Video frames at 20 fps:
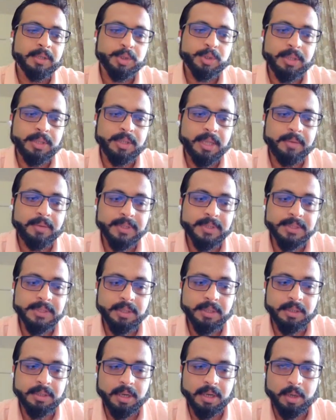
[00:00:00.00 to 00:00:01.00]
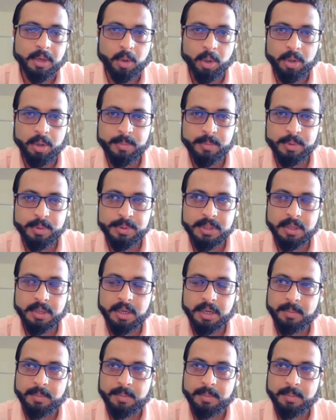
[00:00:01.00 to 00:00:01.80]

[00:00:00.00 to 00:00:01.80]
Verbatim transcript: So there was almost